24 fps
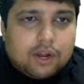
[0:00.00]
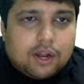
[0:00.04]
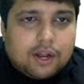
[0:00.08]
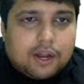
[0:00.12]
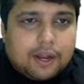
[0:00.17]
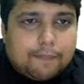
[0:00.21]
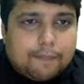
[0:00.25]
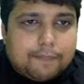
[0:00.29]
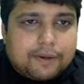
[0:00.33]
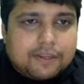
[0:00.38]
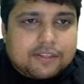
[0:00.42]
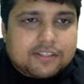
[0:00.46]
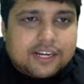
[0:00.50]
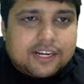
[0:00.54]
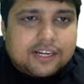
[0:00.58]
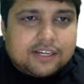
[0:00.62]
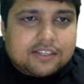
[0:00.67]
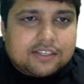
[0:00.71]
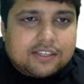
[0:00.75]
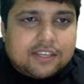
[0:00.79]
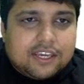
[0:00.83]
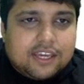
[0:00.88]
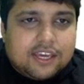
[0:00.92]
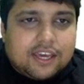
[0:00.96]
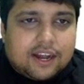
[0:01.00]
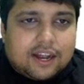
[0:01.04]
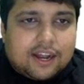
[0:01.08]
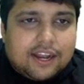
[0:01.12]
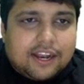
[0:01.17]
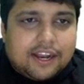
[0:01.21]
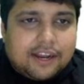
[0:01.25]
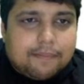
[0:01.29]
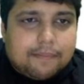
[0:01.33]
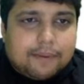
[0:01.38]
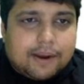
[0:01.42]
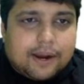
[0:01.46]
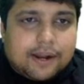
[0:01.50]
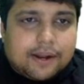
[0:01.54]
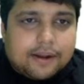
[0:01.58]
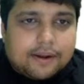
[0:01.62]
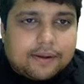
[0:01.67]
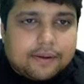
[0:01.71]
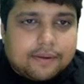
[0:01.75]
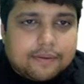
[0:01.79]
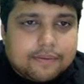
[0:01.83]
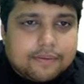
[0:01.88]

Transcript: represent yearly demand.